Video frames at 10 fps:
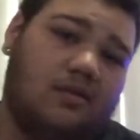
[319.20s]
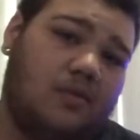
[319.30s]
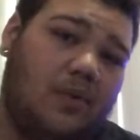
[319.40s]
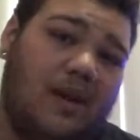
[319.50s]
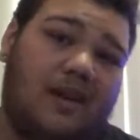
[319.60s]

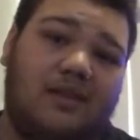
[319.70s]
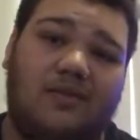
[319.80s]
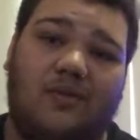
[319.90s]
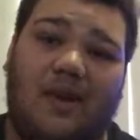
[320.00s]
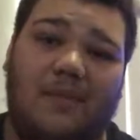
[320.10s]
The way I
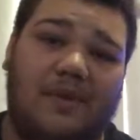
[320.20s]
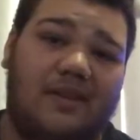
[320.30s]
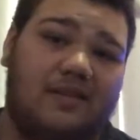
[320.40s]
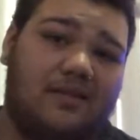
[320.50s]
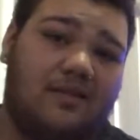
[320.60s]
describe it
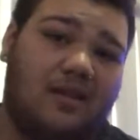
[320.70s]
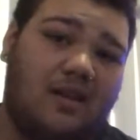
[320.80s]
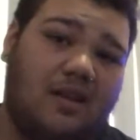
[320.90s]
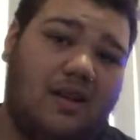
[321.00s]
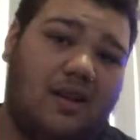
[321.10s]
is
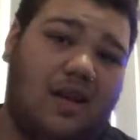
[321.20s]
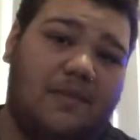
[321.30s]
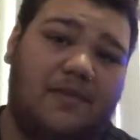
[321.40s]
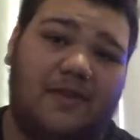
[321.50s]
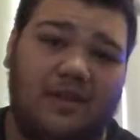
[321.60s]

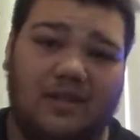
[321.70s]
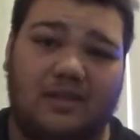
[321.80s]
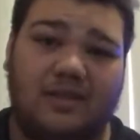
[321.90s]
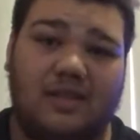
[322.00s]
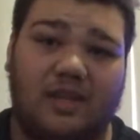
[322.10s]
I'm a
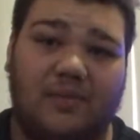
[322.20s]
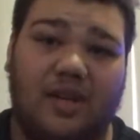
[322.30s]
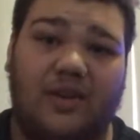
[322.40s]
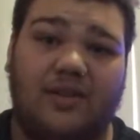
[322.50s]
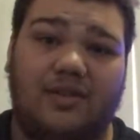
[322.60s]
fucking sim
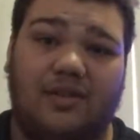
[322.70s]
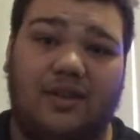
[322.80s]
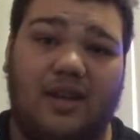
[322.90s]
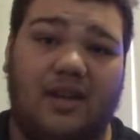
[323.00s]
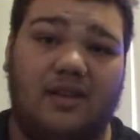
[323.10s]
character
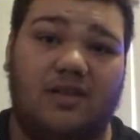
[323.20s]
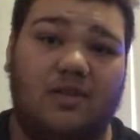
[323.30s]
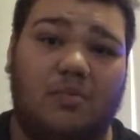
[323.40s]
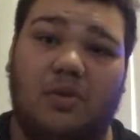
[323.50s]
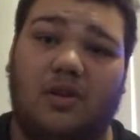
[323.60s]
that
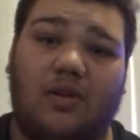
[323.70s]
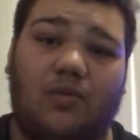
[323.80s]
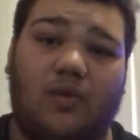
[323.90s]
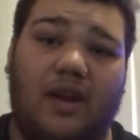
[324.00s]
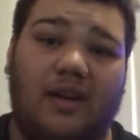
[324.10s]
you put on
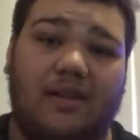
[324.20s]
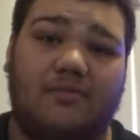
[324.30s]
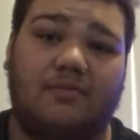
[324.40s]
random.